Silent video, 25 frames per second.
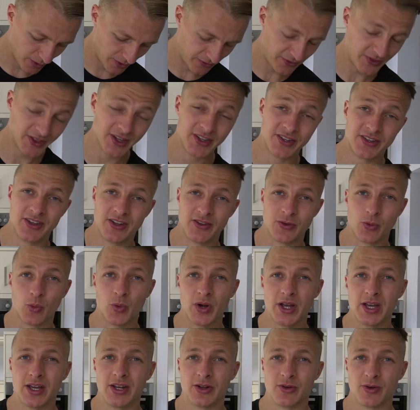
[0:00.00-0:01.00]
if this is
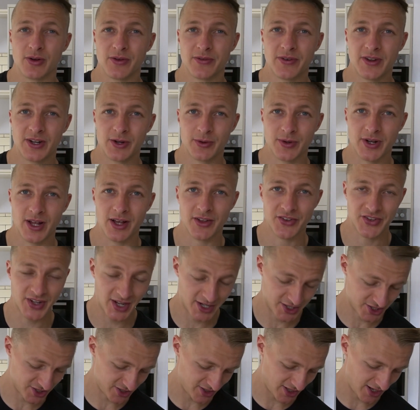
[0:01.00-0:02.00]
weird or if anyone else
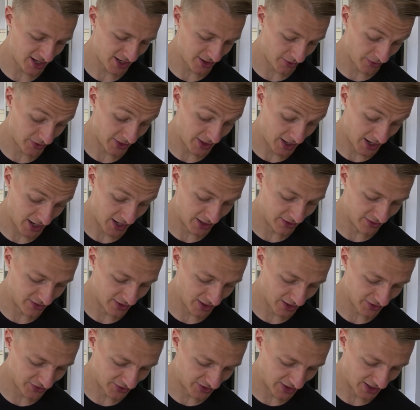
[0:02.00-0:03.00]
out there
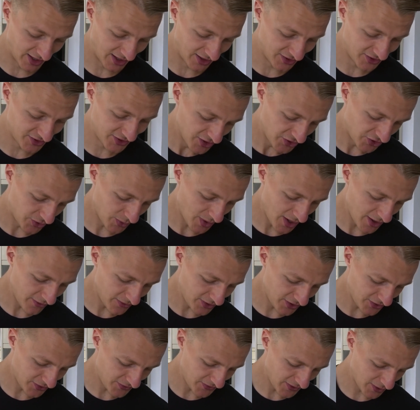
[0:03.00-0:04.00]
does this. So I
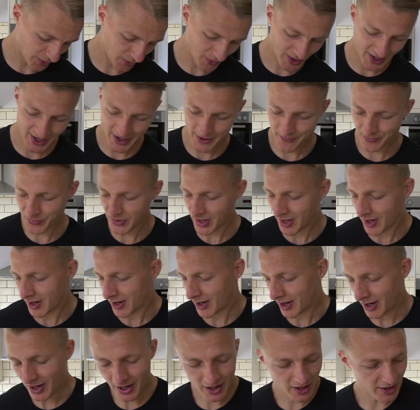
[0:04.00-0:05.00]
have this thing where
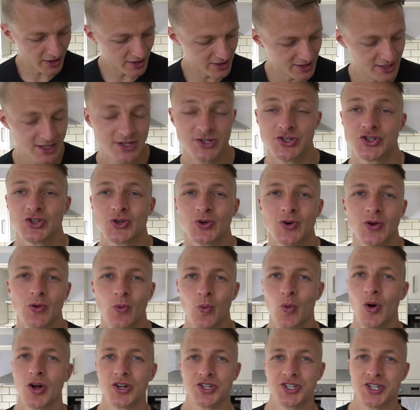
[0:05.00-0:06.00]
I
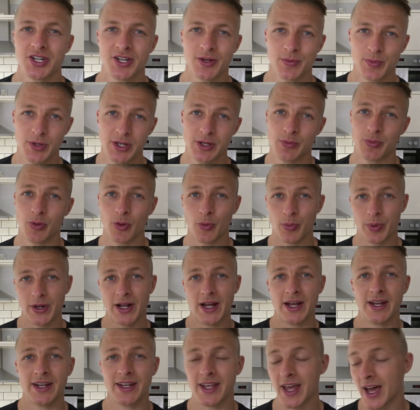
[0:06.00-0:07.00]
enjoy watching people
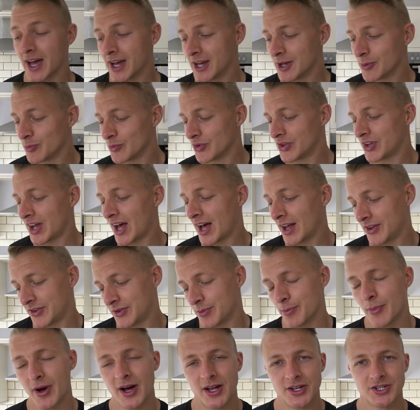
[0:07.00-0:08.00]
play games
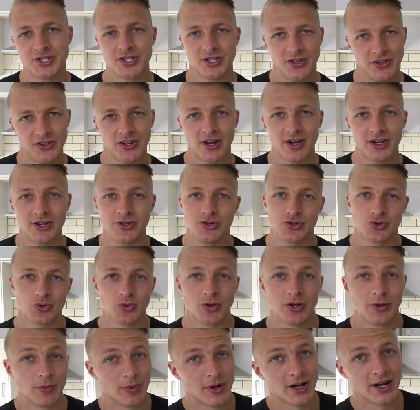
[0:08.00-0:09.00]
as much as I
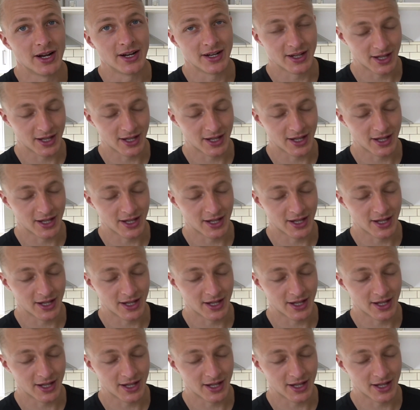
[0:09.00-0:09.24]
enjoy playing